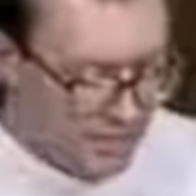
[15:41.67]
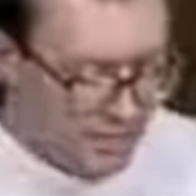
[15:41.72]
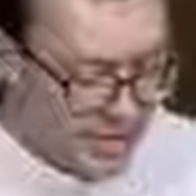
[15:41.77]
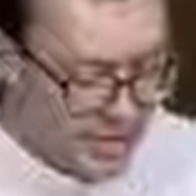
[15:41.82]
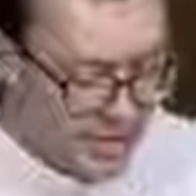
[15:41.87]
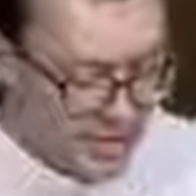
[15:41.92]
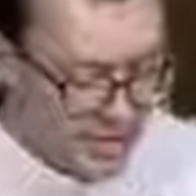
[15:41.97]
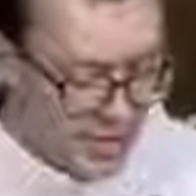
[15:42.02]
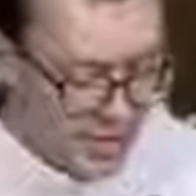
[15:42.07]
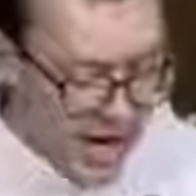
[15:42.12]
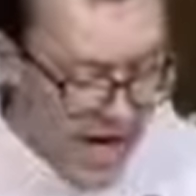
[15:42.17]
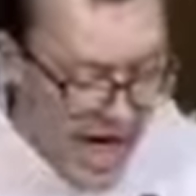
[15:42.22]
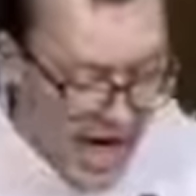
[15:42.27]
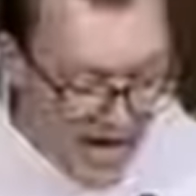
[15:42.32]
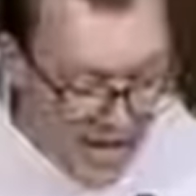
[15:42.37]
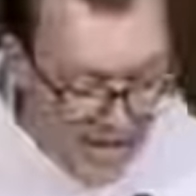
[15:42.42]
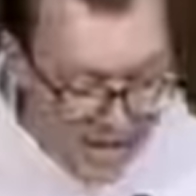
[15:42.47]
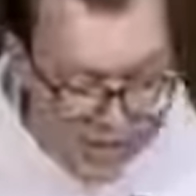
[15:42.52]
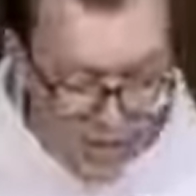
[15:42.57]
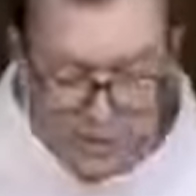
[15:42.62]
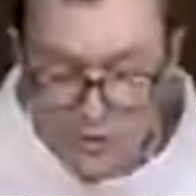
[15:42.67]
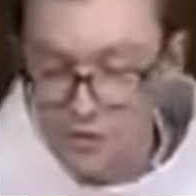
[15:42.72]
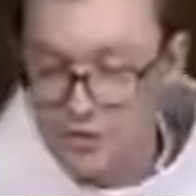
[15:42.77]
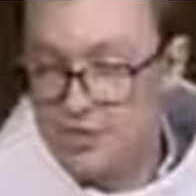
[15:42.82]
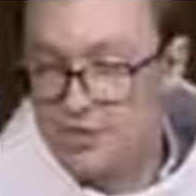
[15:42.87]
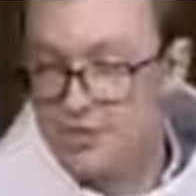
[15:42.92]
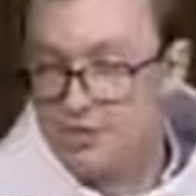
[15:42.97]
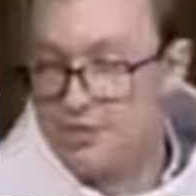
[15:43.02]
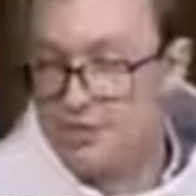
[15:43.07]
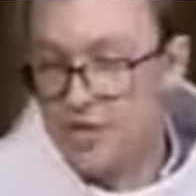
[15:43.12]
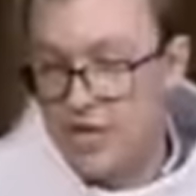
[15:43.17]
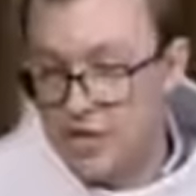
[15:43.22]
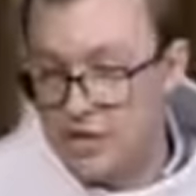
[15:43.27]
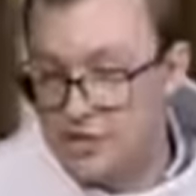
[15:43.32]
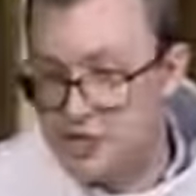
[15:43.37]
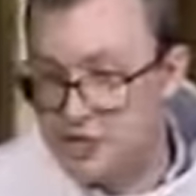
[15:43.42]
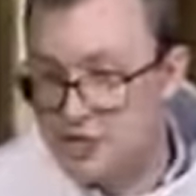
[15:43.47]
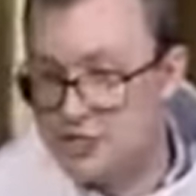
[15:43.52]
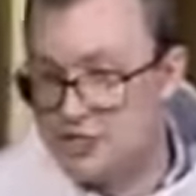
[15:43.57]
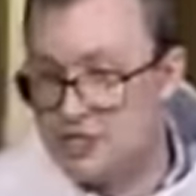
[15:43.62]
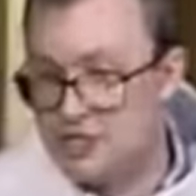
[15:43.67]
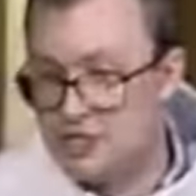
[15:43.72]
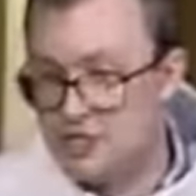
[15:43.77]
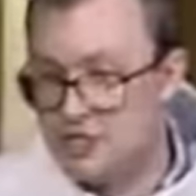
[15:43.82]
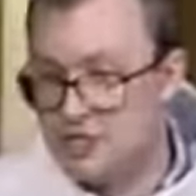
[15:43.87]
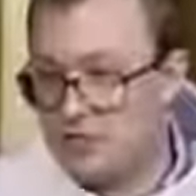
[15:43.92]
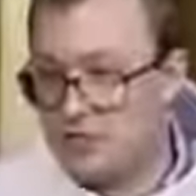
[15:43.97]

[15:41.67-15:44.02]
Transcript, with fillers: because your attitude changes,